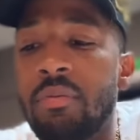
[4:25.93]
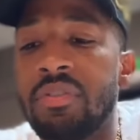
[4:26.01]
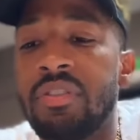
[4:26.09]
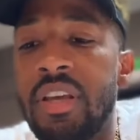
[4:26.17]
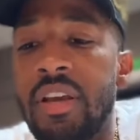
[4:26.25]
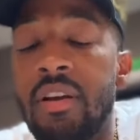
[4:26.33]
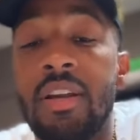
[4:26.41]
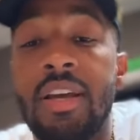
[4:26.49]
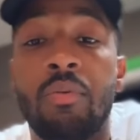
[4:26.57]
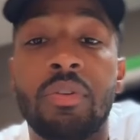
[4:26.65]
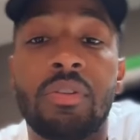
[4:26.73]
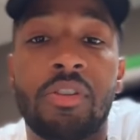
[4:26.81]
that was there
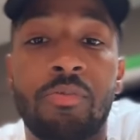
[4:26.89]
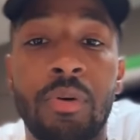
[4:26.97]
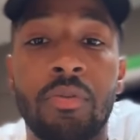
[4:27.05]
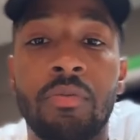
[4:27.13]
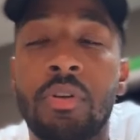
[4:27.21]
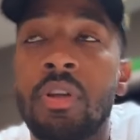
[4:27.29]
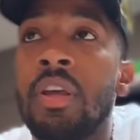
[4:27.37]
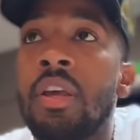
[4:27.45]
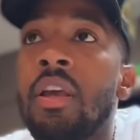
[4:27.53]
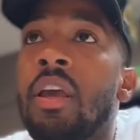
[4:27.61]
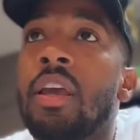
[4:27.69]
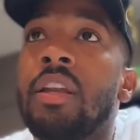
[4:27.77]
that was a spook.
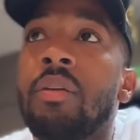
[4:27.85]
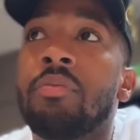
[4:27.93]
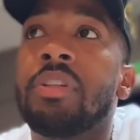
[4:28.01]
And